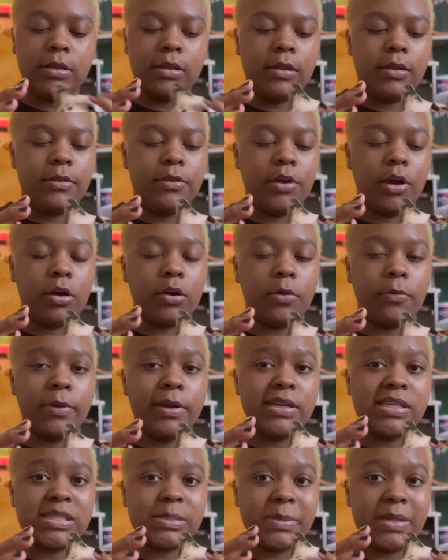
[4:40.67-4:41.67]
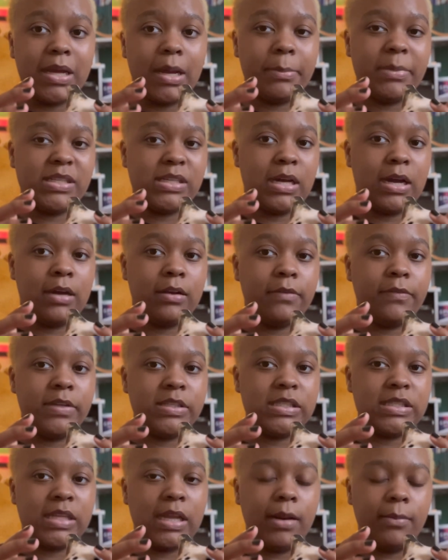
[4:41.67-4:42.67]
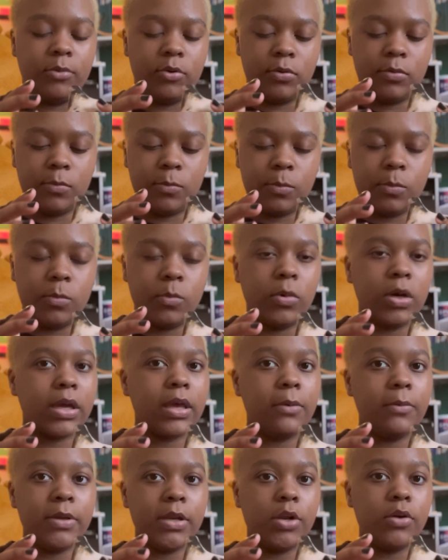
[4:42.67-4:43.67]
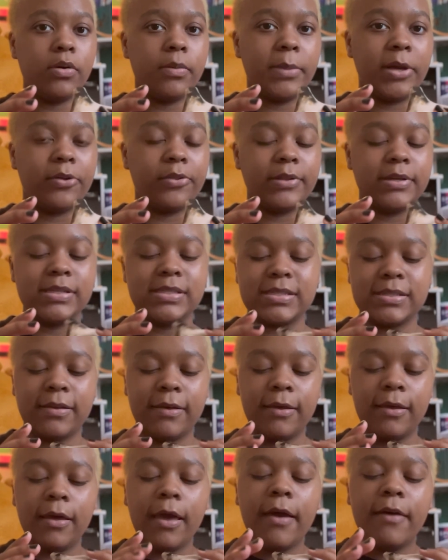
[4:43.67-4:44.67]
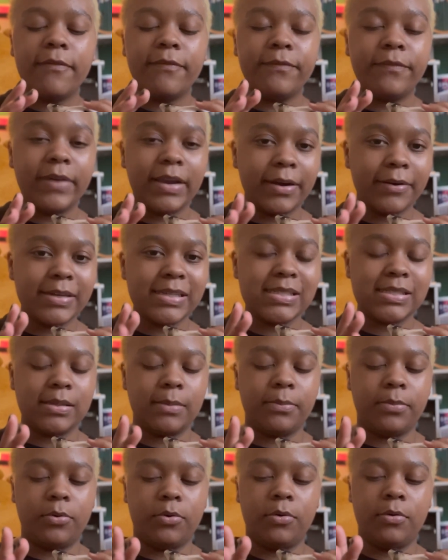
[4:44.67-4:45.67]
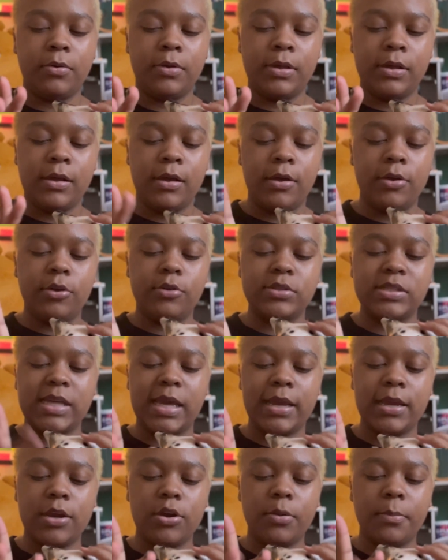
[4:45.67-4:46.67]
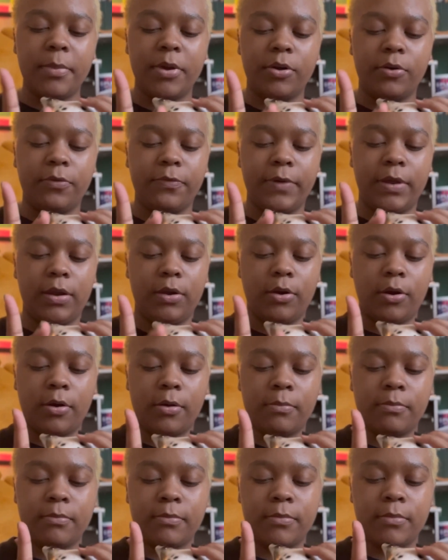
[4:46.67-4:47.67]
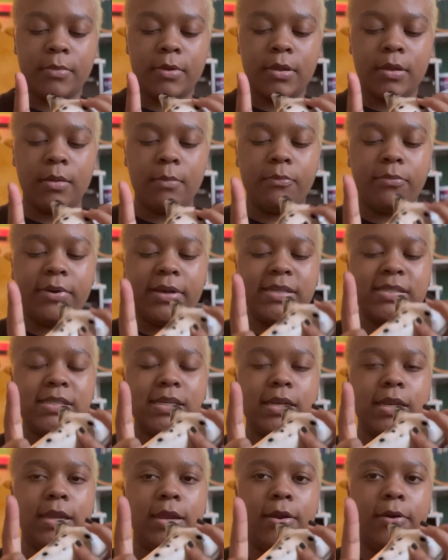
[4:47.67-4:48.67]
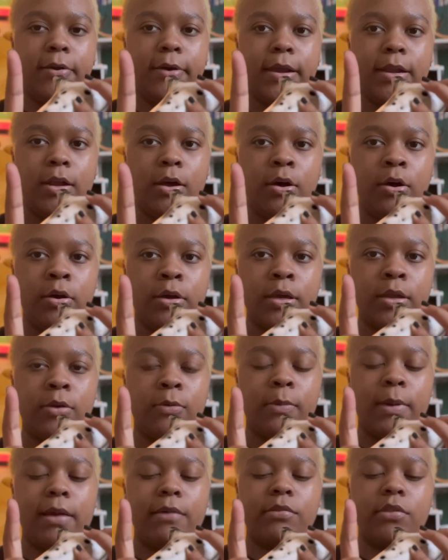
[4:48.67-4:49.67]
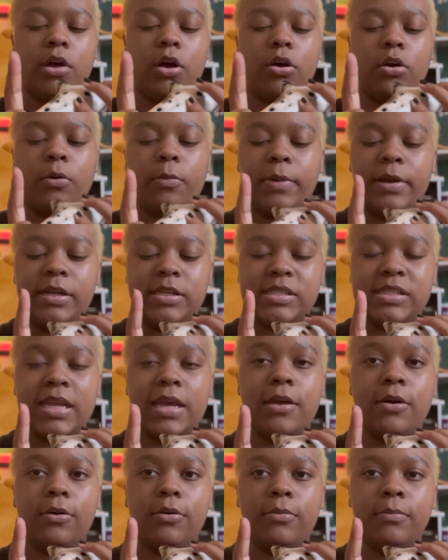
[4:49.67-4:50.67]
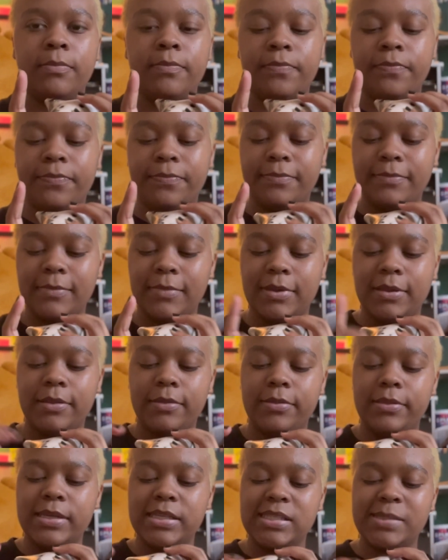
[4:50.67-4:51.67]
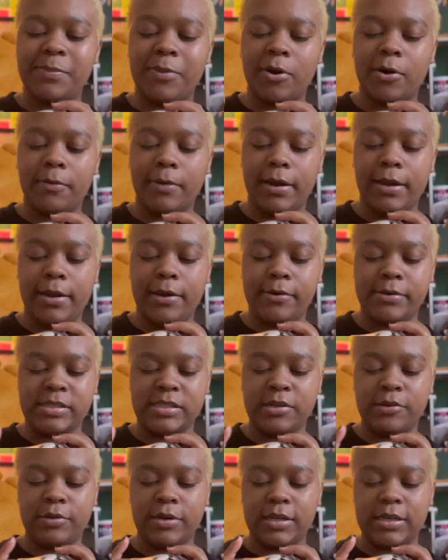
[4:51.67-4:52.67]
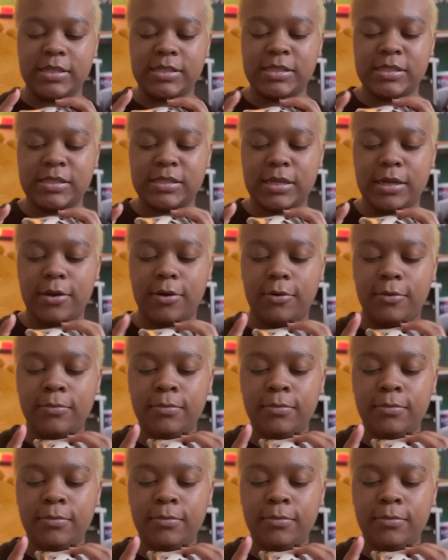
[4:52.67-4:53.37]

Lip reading: the ocarina is becoming kind of unstable. What can we do about this? Very simple. You'll take your middle finger, place it here, and hook it around the ocarina's tail. This part right here is known as its tail.